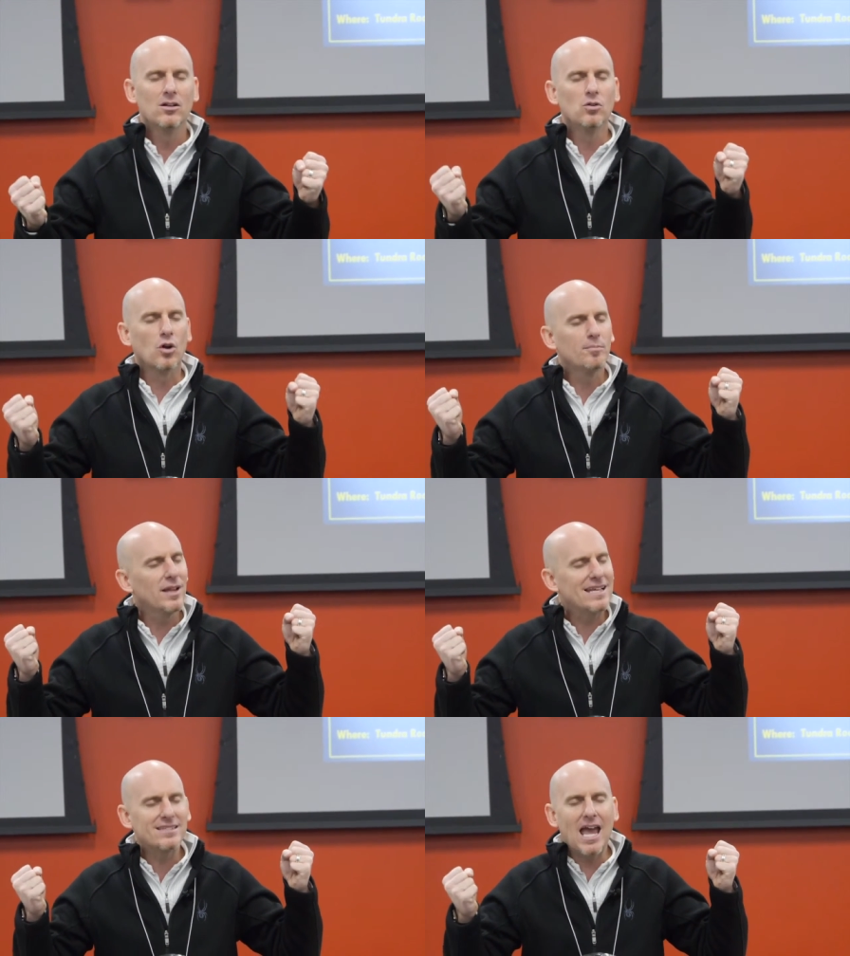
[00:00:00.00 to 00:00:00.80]
Lord,
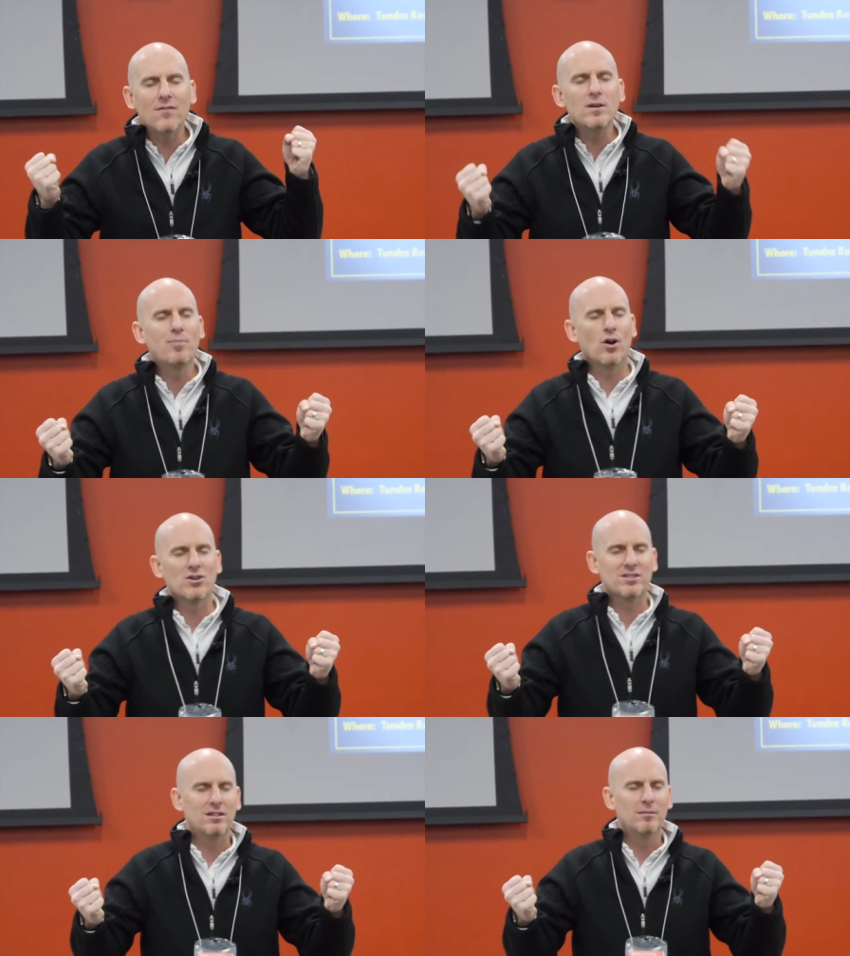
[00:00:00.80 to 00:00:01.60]
bless every
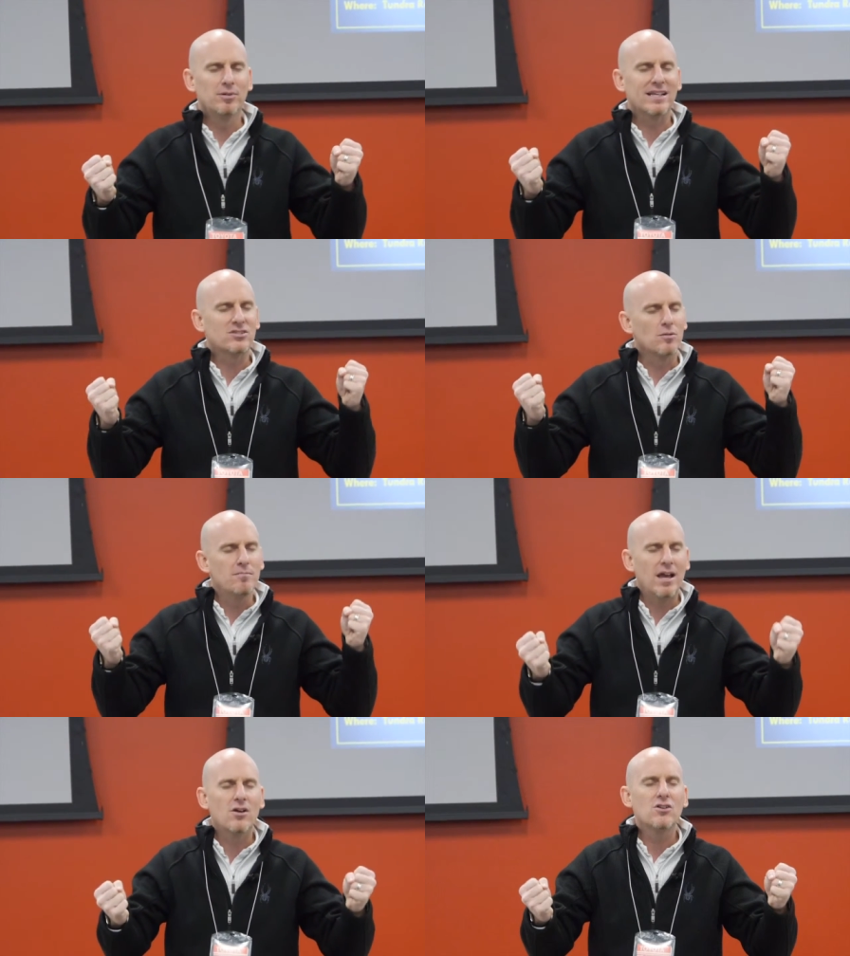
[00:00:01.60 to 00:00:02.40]
person, bless their
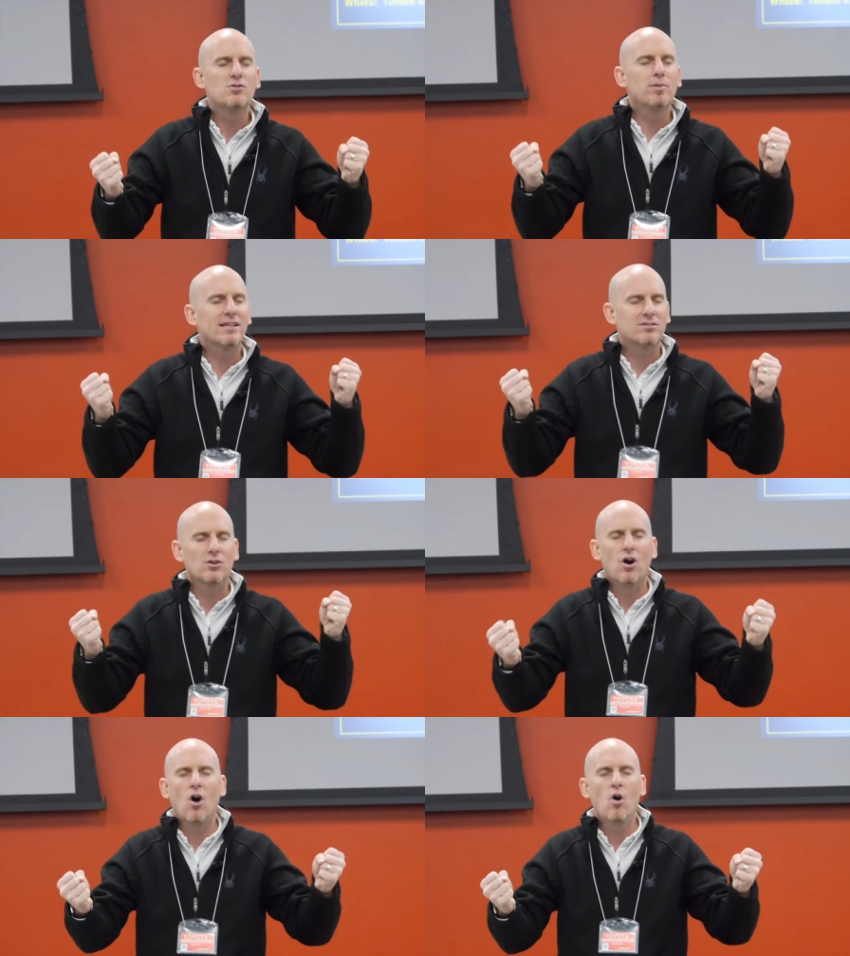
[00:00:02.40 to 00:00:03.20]
marriage, bless
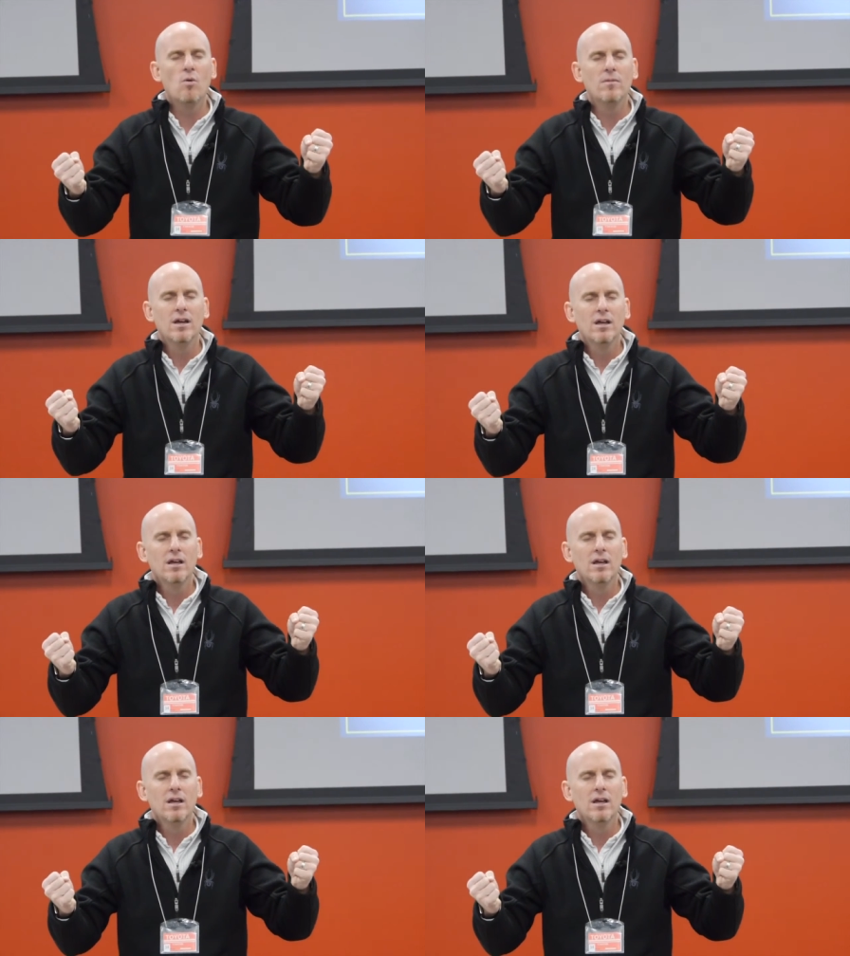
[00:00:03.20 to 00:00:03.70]
their home.